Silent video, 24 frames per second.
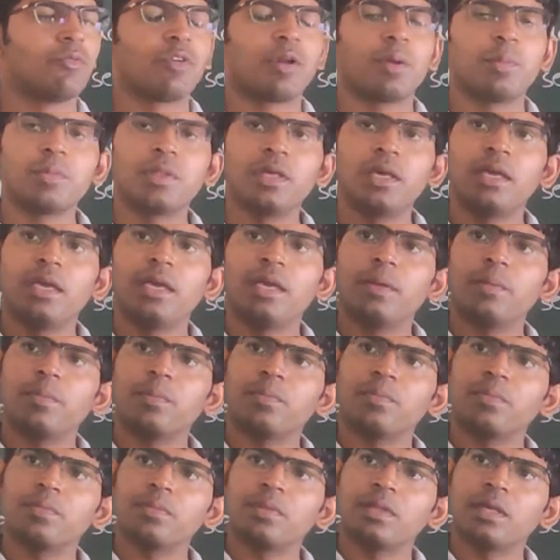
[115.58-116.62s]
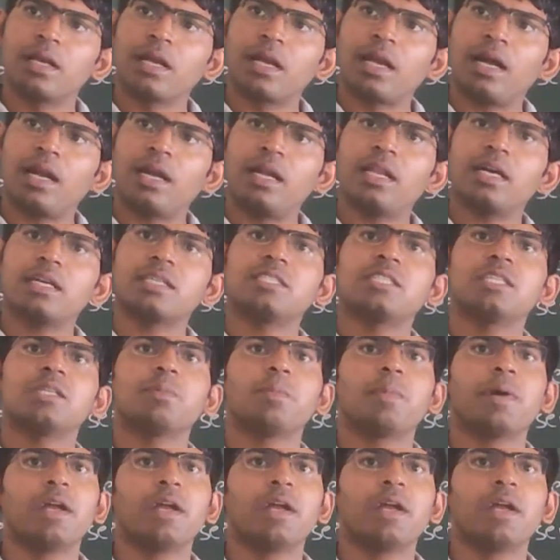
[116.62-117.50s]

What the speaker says: from the conduction